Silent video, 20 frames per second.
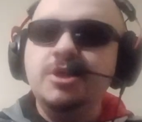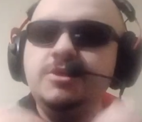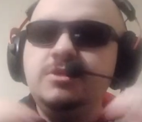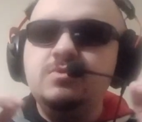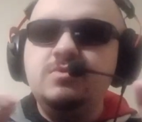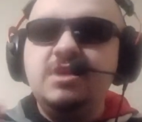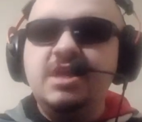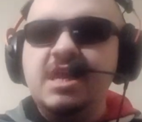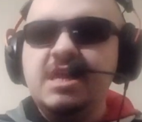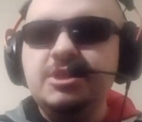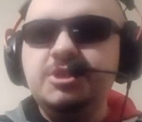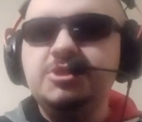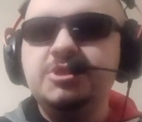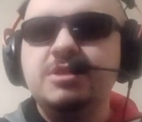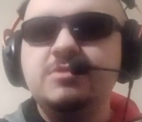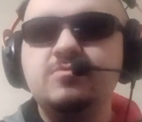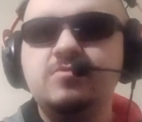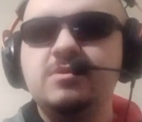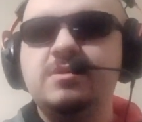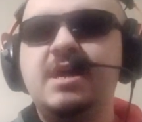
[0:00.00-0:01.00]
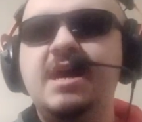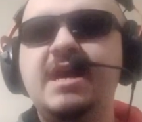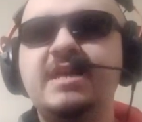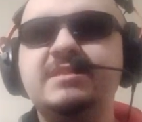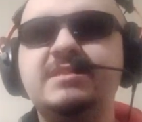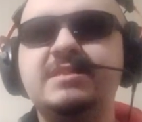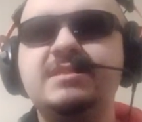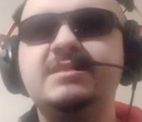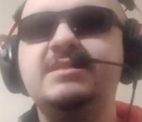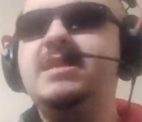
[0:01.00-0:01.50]
You can't
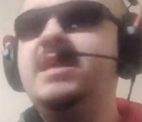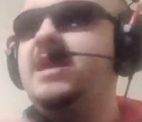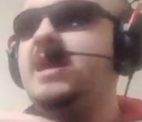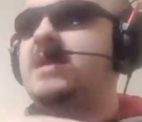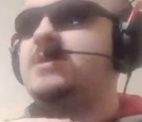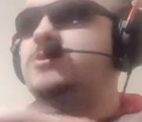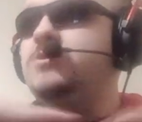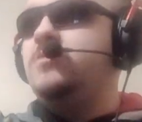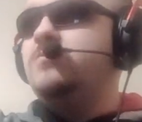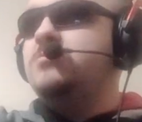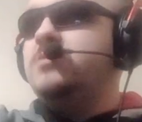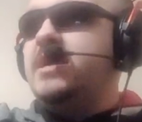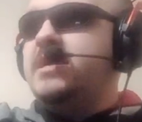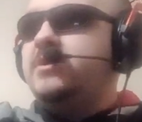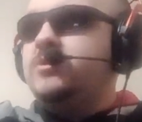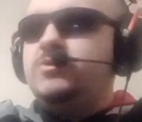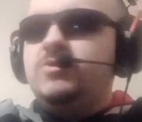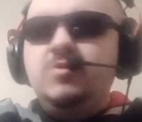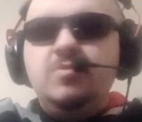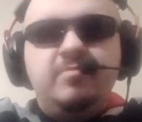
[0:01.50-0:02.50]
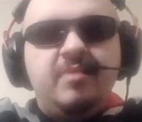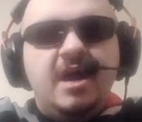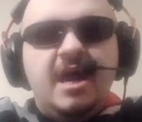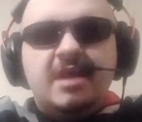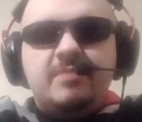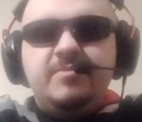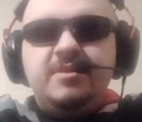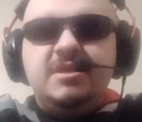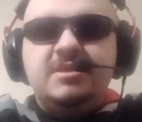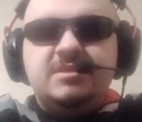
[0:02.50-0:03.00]
generalize and say, I don't like
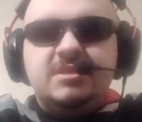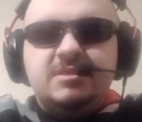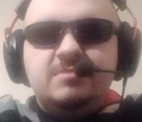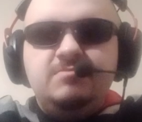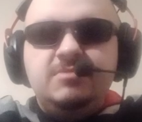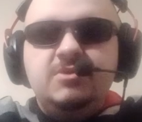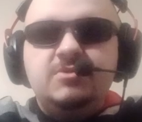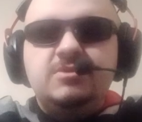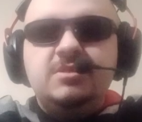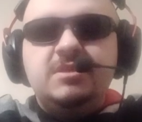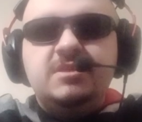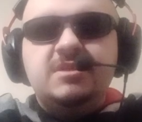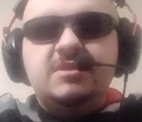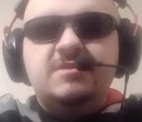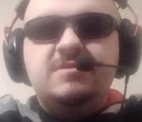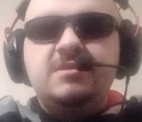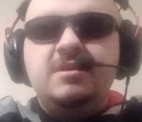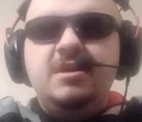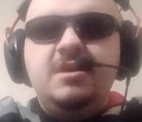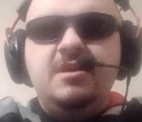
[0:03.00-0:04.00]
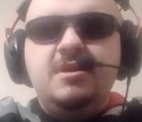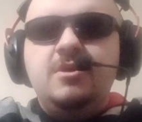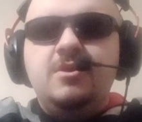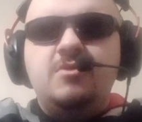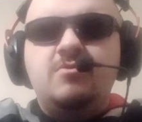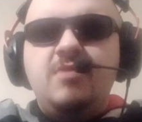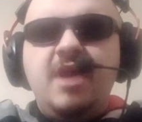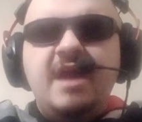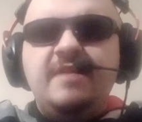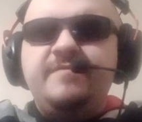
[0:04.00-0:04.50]
Tupac because his music is
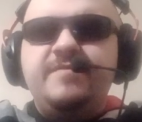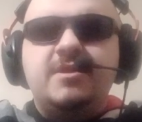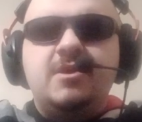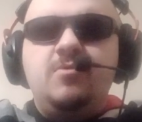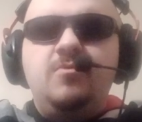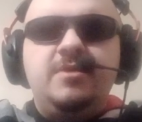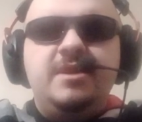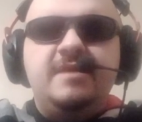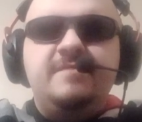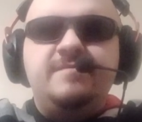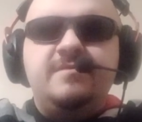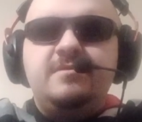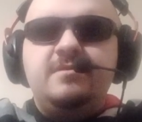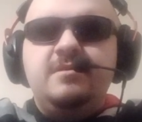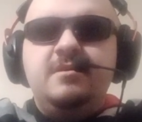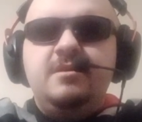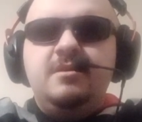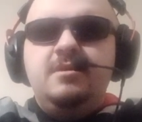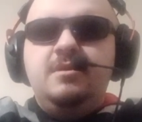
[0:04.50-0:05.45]
graphic or whatever.